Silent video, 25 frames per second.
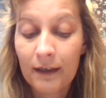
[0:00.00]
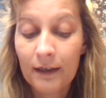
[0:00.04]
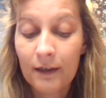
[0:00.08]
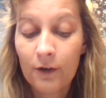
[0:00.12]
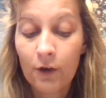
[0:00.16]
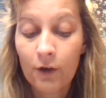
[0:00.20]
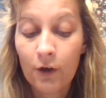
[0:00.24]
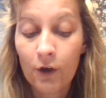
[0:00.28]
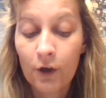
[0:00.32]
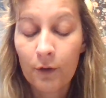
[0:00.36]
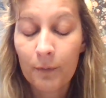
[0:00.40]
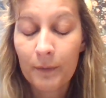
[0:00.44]
and
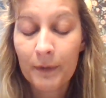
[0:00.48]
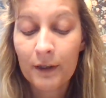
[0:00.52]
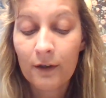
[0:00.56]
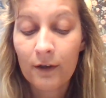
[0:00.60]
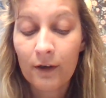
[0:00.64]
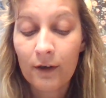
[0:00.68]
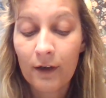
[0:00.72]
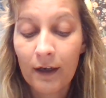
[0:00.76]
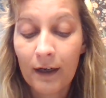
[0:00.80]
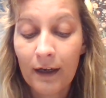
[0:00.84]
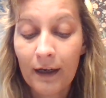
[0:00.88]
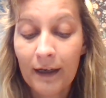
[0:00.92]
He heard me
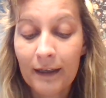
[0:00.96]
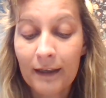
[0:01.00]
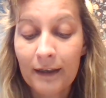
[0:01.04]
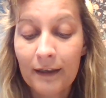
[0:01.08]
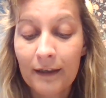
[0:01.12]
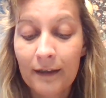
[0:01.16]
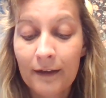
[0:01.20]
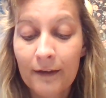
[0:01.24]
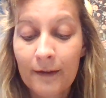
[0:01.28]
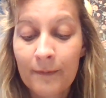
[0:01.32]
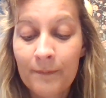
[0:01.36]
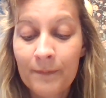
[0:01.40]

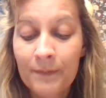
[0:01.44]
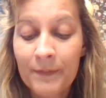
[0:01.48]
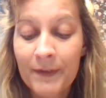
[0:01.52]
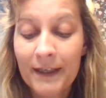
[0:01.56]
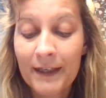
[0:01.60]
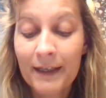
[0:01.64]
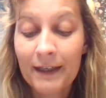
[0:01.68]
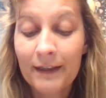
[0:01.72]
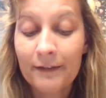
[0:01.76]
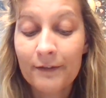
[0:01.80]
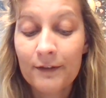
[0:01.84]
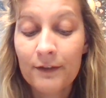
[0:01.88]
cry.
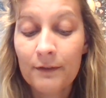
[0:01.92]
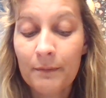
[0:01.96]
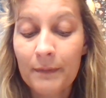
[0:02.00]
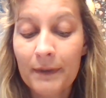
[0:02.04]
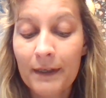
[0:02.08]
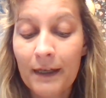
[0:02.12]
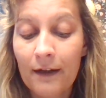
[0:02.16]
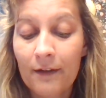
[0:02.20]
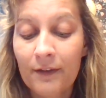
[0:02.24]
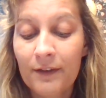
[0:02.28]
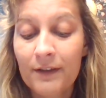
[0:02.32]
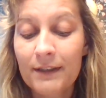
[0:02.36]
He lifted
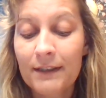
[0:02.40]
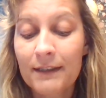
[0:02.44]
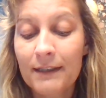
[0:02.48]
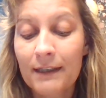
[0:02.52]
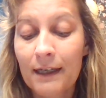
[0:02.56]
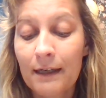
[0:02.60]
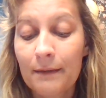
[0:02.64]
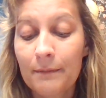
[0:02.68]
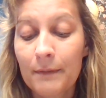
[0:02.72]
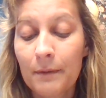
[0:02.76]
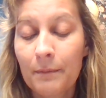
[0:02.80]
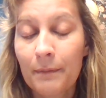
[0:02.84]
me out of the
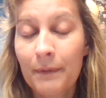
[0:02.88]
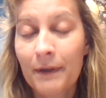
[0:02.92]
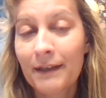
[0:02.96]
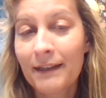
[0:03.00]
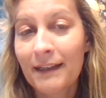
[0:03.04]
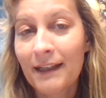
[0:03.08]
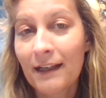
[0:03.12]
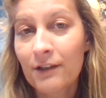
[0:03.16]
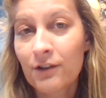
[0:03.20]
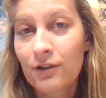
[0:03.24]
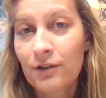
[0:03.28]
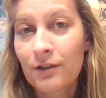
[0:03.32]
slimy
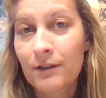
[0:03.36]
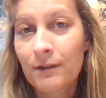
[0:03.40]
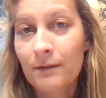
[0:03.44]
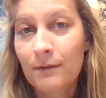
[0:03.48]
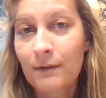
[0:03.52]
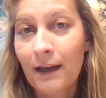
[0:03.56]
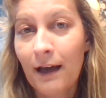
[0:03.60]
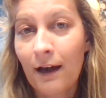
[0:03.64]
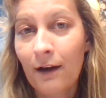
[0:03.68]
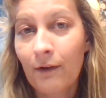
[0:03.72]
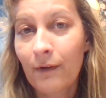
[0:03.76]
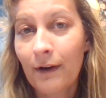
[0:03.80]
pit. That's
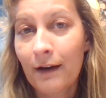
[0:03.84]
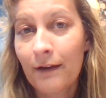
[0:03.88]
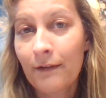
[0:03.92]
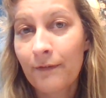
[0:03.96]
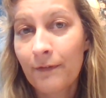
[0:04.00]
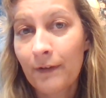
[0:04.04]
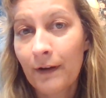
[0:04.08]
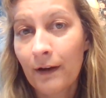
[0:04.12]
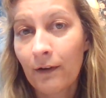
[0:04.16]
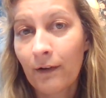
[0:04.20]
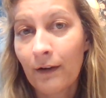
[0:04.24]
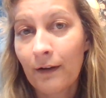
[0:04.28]
just how I
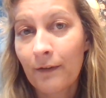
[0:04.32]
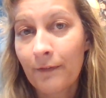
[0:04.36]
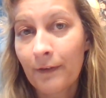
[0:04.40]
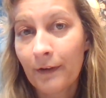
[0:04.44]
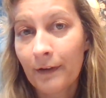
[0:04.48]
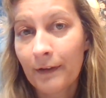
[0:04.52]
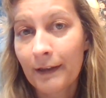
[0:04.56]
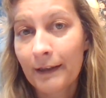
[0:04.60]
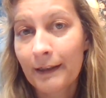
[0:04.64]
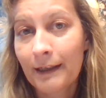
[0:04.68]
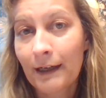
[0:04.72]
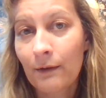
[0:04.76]
felt. I
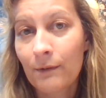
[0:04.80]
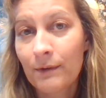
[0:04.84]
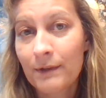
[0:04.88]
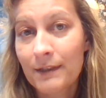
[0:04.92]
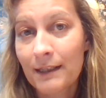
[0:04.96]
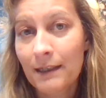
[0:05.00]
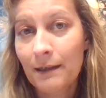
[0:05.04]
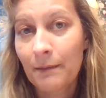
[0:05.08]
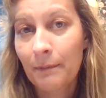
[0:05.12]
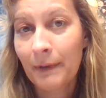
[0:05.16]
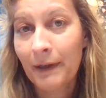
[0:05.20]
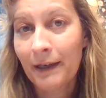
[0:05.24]
felt like I
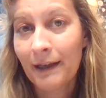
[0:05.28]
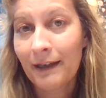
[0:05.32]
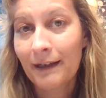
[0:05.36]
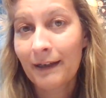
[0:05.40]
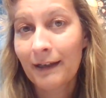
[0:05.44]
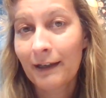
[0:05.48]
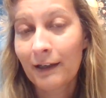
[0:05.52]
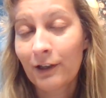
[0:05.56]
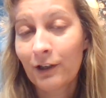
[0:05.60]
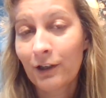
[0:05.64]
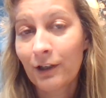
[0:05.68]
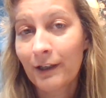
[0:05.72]
was in a pit
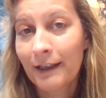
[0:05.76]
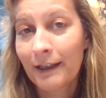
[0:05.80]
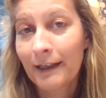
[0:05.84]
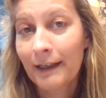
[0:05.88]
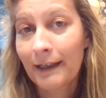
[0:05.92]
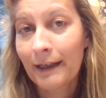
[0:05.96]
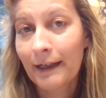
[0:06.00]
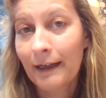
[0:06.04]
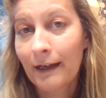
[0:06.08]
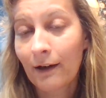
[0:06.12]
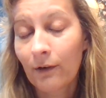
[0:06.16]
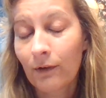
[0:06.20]
and I couldn't
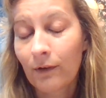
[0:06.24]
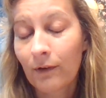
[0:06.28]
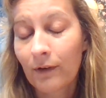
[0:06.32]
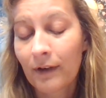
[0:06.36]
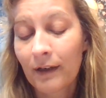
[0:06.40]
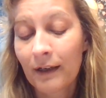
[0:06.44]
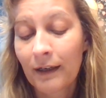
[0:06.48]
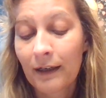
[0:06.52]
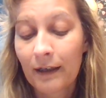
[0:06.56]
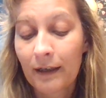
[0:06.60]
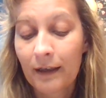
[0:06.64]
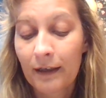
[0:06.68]
get out.
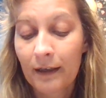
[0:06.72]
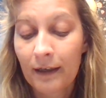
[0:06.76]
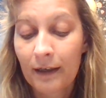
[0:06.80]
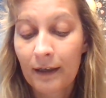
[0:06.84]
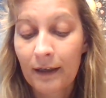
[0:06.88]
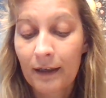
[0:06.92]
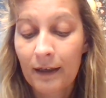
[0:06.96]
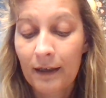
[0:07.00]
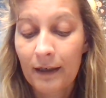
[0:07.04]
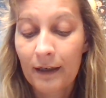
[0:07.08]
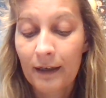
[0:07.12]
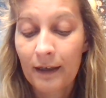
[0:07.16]

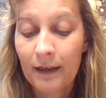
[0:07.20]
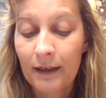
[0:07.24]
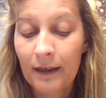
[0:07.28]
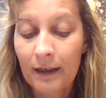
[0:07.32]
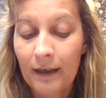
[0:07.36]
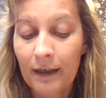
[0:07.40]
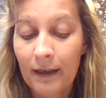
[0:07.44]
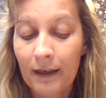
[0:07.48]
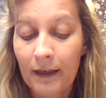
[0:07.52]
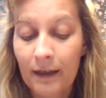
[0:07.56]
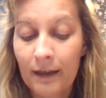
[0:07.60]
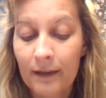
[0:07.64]

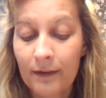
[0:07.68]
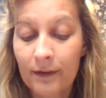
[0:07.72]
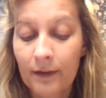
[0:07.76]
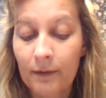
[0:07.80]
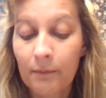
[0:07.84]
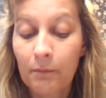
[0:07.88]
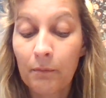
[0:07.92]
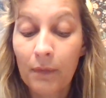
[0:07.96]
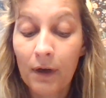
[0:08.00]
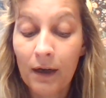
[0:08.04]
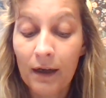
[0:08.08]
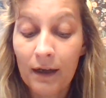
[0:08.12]
And
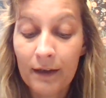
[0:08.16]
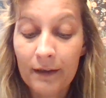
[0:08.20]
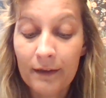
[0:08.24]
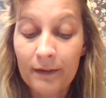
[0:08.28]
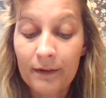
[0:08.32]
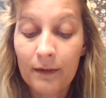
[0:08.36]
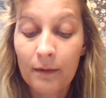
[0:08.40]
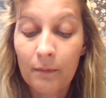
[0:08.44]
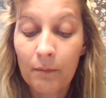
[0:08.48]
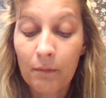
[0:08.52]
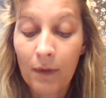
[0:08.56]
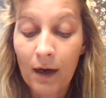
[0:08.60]
the mud
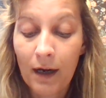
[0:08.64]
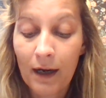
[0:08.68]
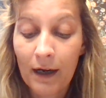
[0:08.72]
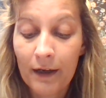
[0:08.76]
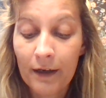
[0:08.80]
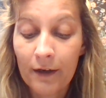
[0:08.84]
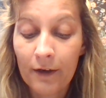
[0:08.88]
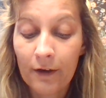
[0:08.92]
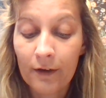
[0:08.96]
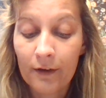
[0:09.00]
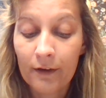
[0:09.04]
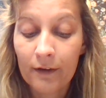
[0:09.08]
and the
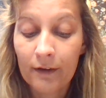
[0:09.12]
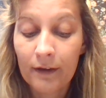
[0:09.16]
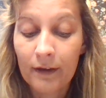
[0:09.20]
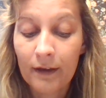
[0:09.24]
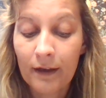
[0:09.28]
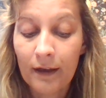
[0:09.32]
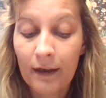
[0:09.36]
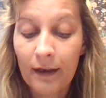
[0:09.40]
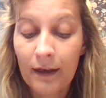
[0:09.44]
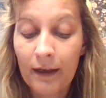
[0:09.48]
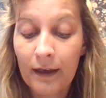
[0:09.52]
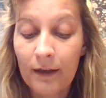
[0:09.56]
mire.
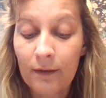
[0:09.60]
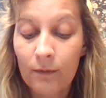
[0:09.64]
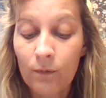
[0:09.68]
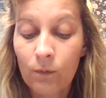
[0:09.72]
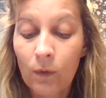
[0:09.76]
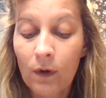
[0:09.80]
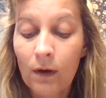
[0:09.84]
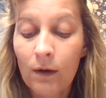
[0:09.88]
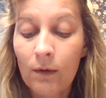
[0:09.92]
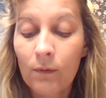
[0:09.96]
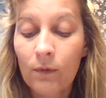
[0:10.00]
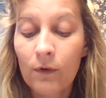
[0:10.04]

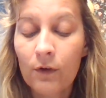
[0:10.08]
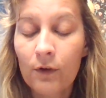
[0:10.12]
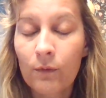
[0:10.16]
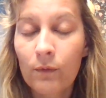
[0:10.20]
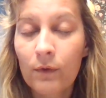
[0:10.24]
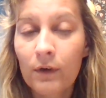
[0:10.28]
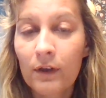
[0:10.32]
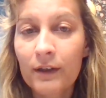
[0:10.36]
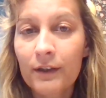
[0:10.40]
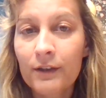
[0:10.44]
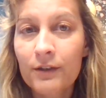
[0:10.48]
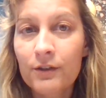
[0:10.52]
And what we're
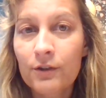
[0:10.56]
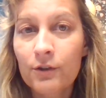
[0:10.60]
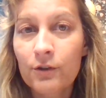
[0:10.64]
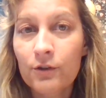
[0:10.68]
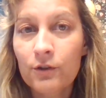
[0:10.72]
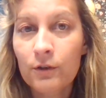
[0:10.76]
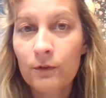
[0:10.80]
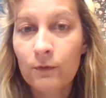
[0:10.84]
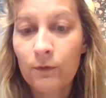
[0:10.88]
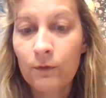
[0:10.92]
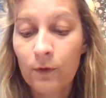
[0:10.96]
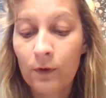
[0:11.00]
really
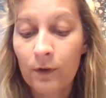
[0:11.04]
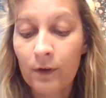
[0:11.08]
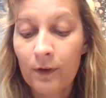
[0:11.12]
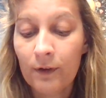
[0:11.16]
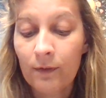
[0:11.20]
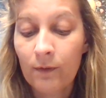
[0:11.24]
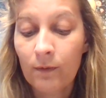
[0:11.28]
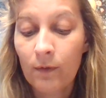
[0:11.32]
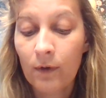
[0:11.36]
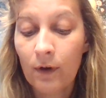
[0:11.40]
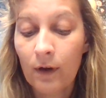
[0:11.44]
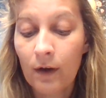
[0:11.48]
searching
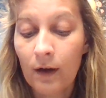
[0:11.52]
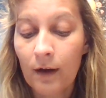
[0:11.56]
for